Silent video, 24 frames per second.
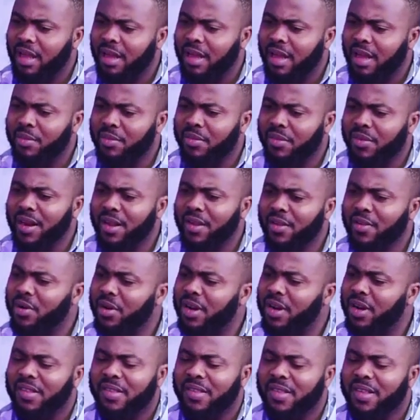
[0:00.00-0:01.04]
I'm trying to
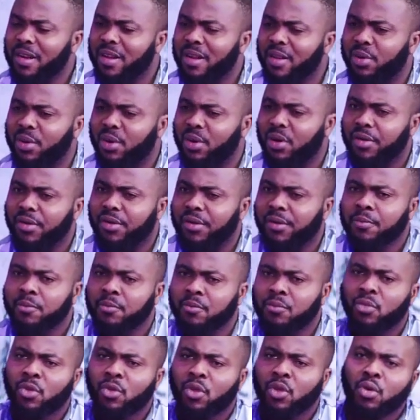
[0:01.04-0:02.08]
understand it, because
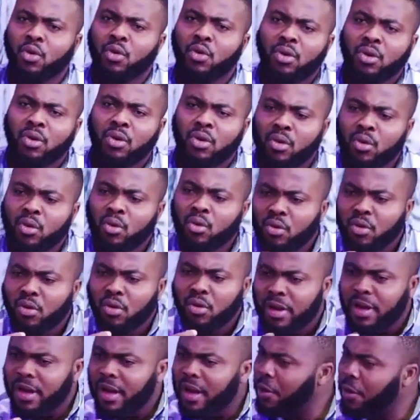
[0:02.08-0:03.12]

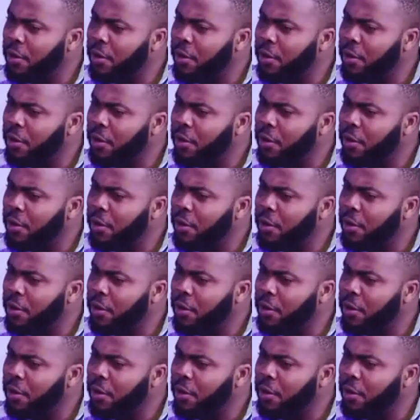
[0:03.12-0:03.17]
they